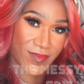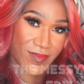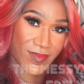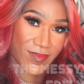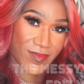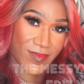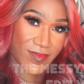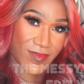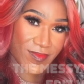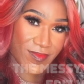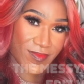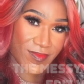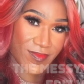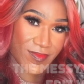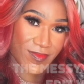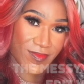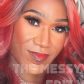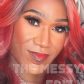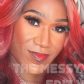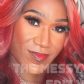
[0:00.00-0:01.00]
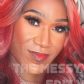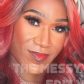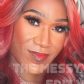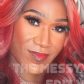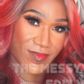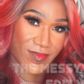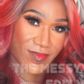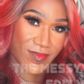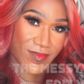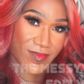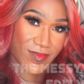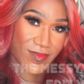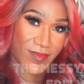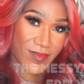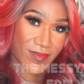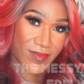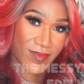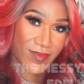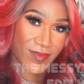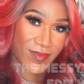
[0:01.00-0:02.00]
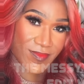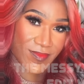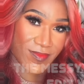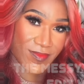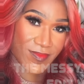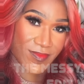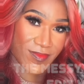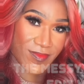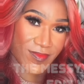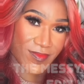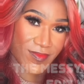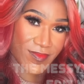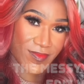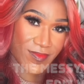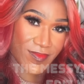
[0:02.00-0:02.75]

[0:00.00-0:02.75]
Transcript: This person isn't speaking.